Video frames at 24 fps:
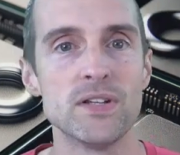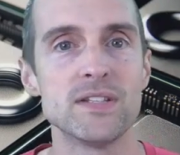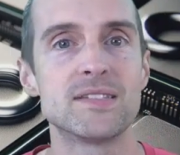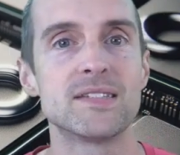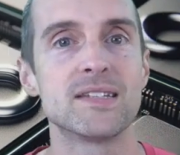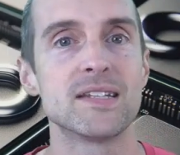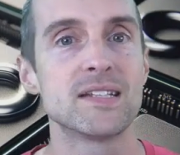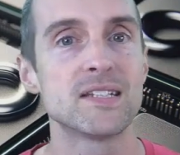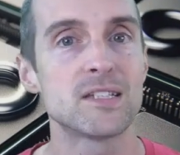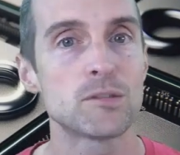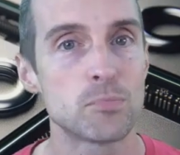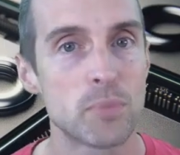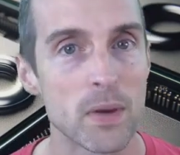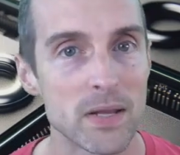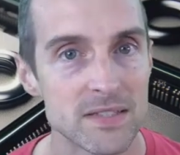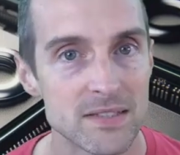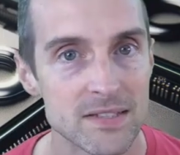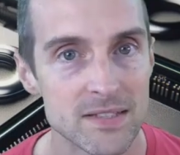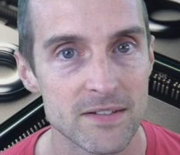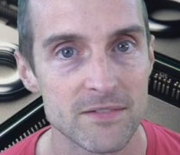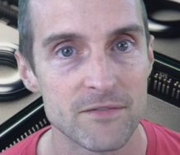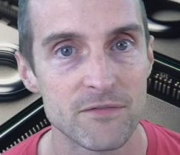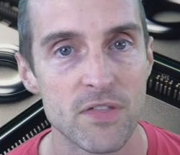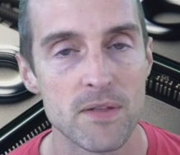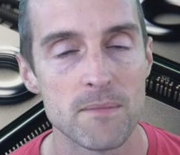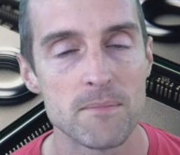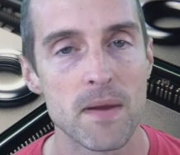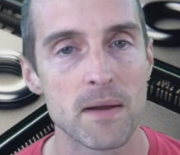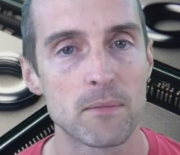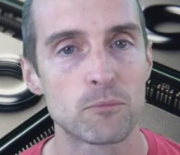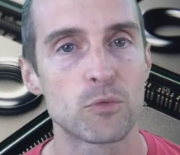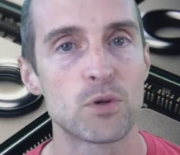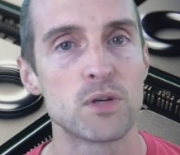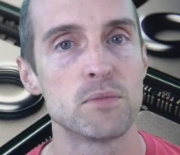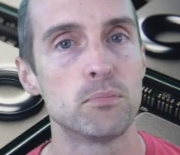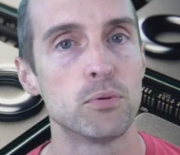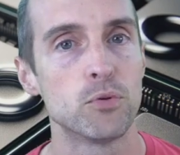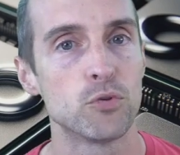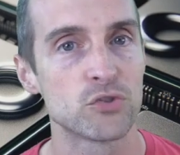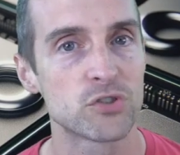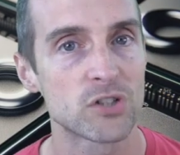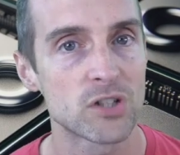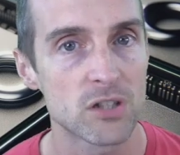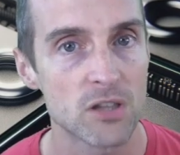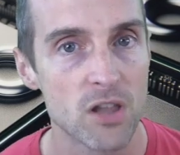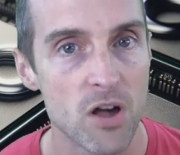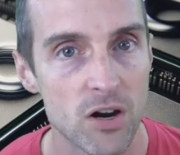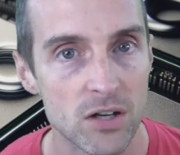It's expensive. The memory pool's
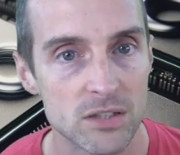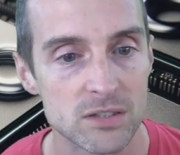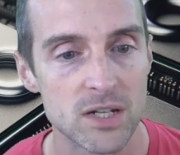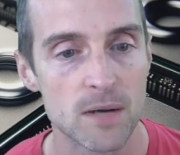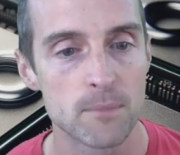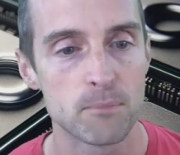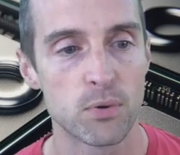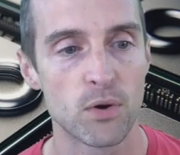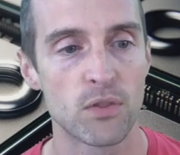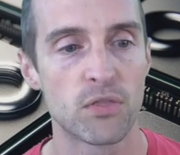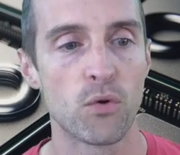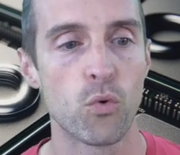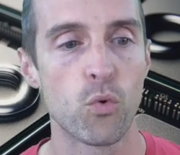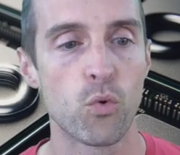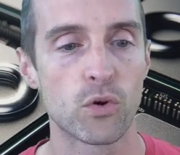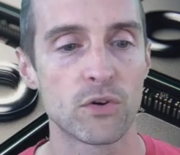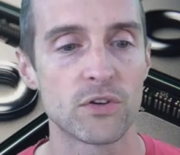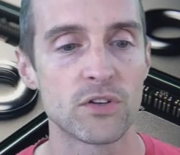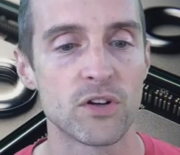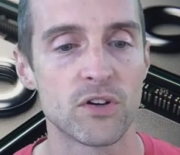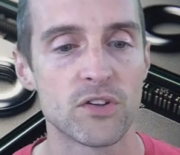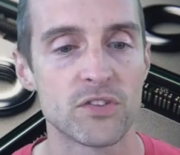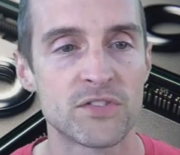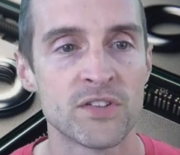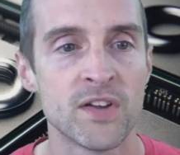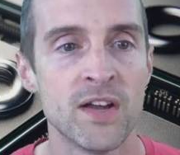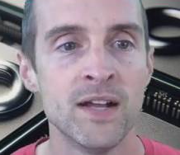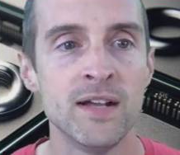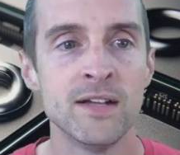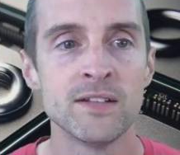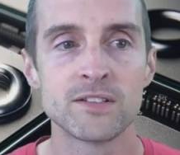clogged up with ordinals.